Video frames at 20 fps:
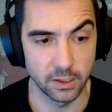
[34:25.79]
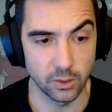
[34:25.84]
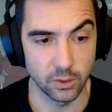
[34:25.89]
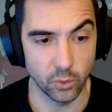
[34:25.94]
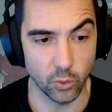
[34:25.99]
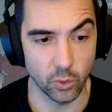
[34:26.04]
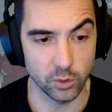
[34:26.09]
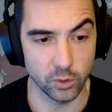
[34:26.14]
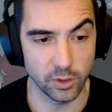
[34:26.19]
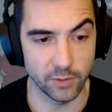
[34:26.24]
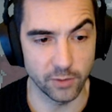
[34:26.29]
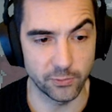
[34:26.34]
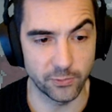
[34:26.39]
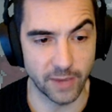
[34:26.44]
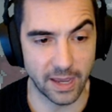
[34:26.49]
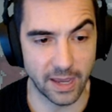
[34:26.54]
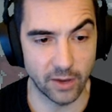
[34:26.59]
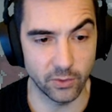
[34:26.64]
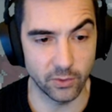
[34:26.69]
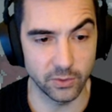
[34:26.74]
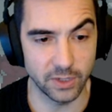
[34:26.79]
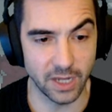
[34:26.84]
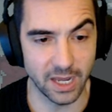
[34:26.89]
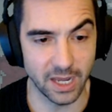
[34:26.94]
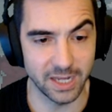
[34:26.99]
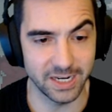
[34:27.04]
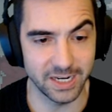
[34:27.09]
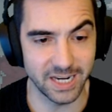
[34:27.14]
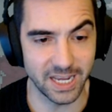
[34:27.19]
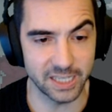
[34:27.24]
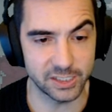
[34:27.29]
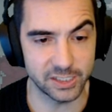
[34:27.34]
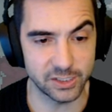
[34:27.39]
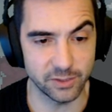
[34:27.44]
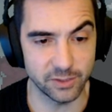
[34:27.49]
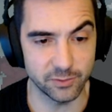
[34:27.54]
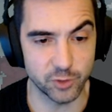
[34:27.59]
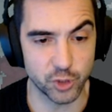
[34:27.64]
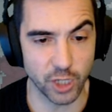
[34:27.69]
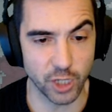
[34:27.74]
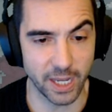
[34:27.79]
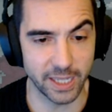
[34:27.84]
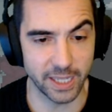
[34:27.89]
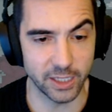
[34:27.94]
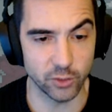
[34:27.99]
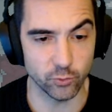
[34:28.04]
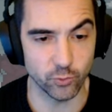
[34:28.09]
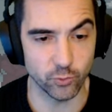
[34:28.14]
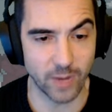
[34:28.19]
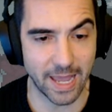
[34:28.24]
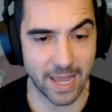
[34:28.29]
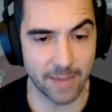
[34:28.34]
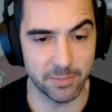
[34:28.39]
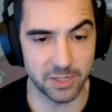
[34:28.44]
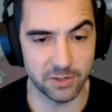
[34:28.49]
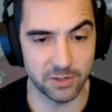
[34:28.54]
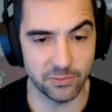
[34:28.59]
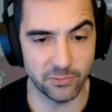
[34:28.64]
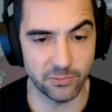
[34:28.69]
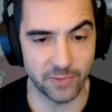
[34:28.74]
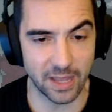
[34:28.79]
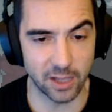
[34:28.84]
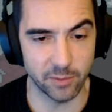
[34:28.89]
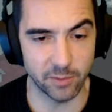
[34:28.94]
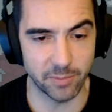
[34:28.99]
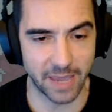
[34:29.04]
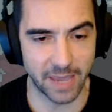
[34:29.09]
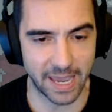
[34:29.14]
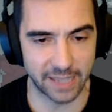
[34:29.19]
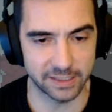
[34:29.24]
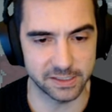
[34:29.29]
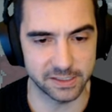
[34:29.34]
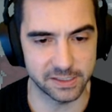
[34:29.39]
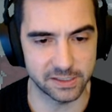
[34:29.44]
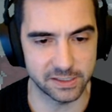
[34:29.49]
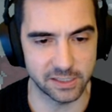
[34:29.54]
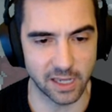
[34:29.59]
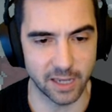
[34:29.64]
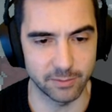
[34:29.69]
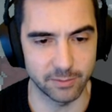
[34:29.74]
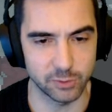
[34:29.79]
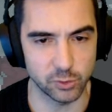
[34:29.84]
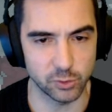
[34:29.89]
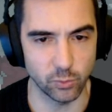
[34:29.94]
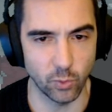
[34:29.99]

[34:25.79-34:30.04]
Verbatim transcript: Orla found a nest of giant rabid fell bats times